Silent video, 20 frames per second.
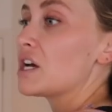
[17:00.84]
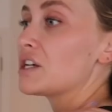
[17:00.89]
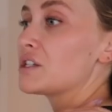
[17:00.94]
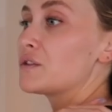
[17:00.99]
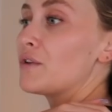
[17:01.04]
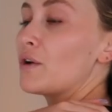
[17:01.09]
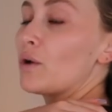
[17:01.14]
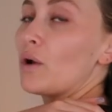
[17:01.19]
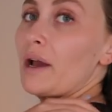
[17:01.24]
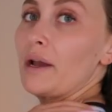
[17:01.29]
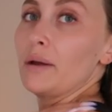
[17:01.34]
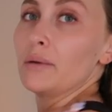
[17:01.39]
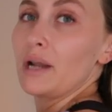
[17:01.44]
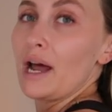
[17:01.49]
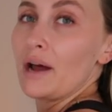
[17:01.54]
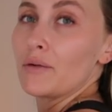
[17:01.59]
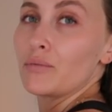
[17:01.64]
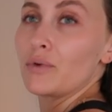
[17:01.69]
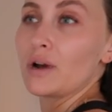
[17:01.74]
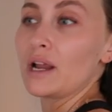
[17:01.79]
does feel like it would
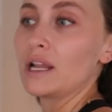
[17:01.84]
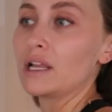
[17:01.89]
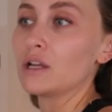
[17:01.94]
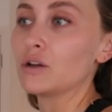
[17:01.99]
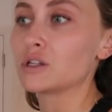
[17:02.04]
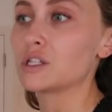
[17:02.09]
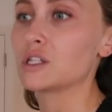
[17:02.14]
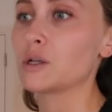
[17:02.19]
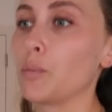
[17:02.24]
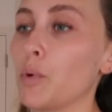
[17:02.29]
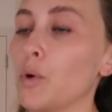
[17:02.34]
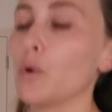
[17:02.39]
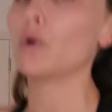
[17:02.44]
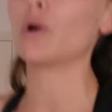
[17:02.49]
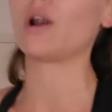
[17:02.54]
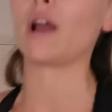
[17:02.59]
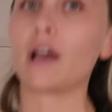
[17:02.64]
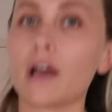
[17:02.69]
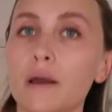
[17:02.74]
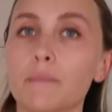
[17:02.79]
have really good
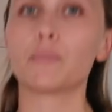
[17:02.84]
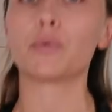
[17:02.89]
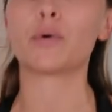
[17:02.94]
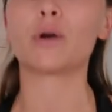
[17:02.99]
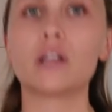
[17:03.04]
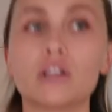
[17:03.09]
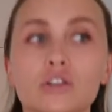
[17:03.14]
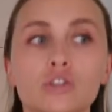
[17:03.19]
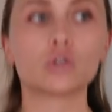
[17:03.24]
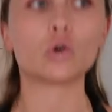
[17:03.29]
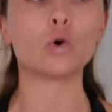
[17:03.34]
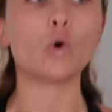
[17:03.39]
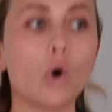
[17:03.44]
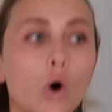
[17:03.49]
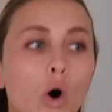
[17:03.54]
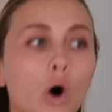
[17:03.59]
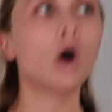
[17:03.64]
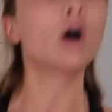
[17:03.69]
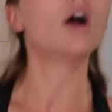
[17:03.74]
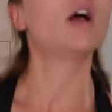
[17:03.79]
support. Like I'm pretty
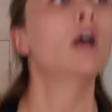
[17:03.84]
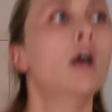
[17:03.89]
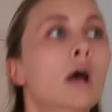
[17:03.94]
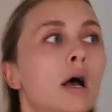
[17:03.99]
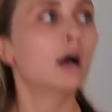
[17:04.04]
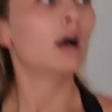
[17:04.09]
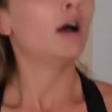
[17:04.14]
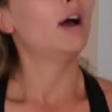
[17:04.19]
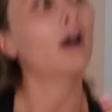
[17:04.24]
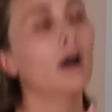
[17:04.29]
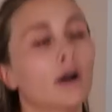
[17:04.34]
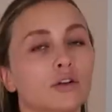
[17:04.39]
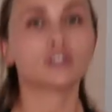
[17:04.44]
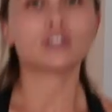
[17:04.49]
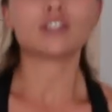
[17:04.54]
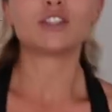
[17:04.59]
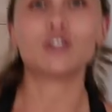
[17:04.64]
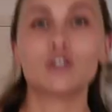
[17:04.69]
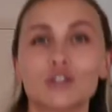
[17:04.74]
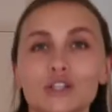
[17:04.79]
sure. I'll
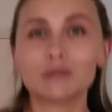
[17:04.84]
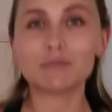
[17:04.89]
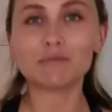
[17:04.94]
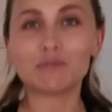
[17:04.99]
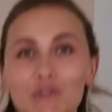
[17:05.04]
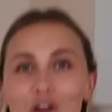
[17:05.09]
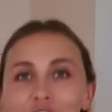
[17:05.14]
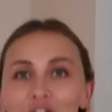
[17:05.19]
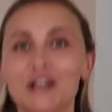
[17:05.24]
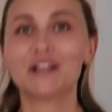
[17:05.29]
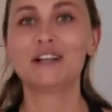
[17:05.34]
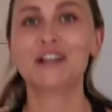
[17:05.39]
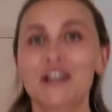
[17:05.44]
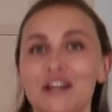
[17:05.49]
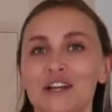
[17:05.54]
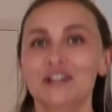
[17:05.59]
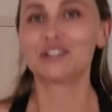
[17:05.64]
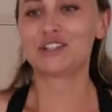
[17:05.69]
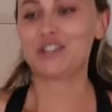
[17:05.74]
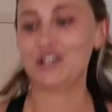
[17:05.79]
just do some,
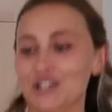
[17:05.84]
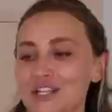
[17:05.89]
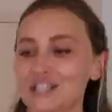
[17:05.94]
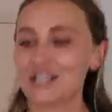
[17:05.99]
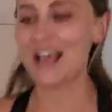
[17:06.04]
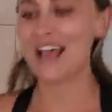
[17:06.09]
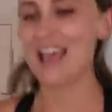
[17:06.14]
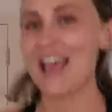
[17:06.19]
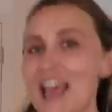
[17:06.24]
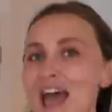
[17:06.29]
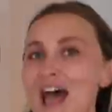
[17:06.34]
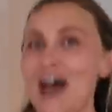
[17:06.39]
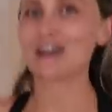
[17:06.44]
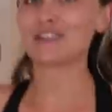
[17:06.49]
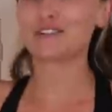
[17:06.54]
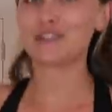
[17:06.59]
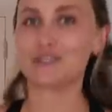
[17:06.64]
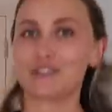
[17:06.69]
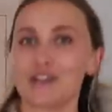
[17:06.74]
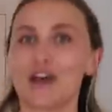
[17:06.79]
just
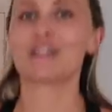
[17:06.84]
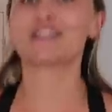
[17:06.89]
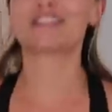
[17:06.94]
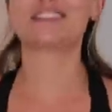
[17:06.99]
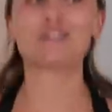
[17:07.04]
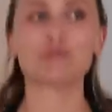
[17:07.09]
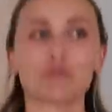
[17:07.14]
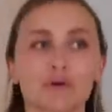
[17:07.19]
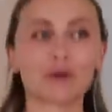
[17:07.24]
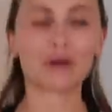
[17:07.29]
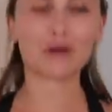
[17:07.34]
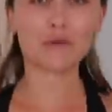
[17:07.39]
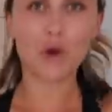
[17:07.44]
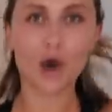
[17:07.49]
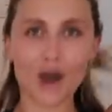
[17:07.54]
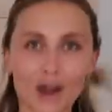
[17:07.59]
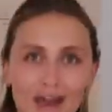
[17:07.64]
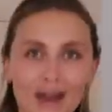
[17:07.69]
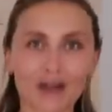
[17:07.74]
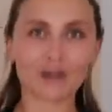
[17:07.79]
had to turn this into a quick
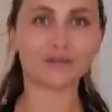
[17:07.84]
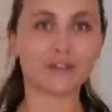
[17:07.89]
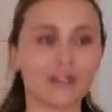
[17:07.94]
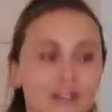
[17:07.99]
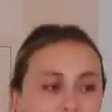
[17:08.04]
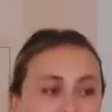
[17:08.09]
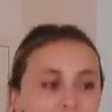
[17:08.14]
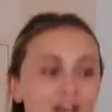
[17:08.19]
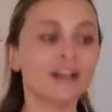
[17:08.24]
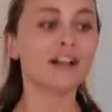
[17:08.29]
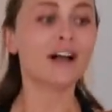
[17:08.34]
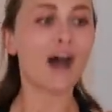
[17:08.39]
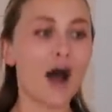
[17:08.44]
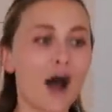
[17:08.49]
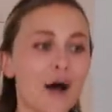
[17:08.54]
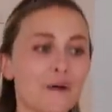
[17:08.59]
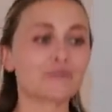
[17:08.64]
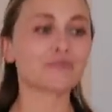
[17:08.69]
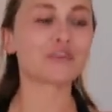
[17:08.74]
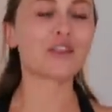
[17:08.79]
workout video.
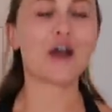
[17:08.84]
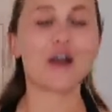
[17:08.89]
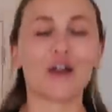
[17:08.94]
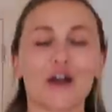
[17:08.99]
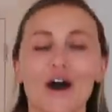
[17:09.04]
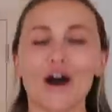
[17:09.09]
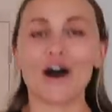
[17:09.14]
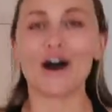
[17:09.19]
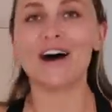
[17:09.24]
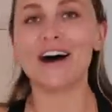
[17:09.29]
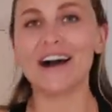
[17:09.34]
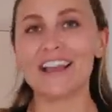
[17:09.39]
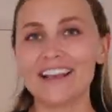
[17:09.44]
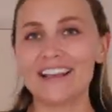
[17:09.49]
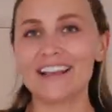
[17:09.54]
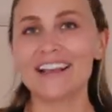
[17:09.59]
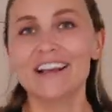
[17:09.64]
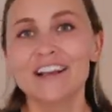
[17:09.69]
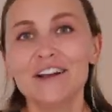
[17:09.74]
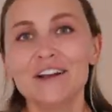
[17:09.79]

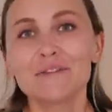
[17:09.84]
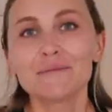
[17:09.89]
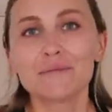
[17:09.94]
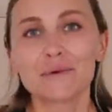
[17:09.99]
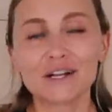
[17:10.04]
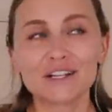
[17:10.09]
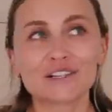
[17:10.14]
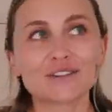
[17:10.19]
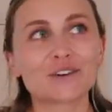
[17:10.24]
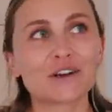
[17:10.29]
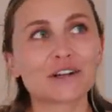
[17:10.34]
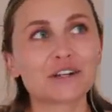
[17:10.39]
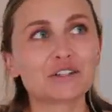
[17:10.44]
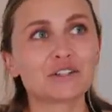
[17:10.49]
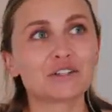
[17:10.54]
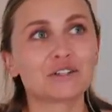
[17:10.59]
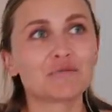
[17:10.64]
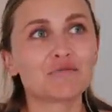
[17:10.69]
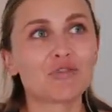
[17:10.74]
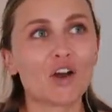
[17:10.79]
I'm pretty sure I could
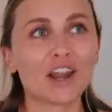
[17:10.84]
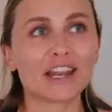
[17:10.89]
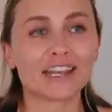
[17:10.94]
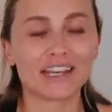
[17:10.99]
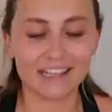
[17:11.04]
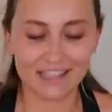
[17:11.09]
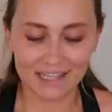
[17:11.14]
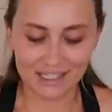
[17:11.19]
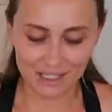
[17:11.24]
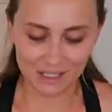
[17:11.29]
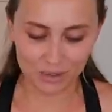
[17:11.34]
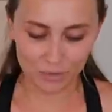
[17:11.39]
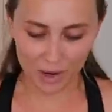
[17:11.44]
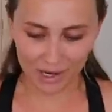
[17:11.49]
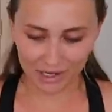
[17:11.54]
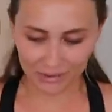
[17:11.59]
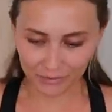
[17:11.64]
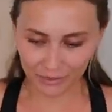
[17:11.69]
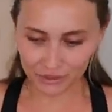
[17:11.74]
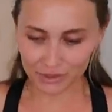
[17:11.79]
do some running in this as well.
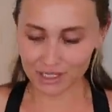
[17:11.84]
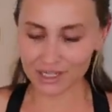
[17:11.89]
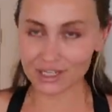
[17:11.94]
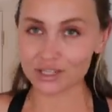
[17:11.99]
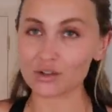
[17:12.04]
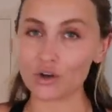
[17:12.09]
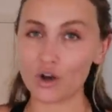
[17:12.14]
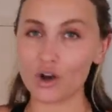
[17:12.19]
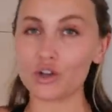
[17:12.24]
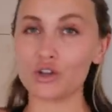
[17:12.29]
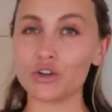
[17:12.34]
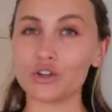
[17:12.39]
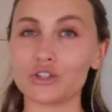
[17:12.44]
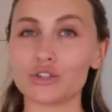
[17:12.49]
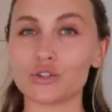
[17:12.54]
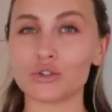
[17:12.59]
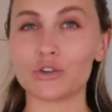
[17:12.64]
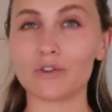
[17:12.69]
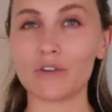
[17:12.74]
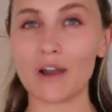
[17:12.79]
It feels like it's got a good
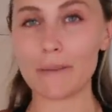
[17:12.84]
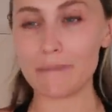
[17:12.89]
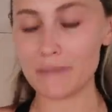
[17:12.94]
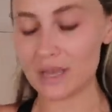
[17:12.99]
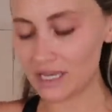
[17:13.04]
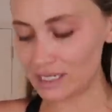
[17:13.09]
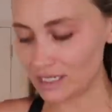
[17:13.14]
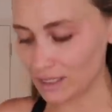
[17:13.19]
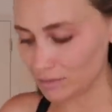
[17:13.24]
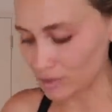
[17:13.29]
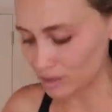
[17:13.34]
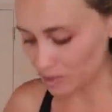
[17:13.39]
sort of like medium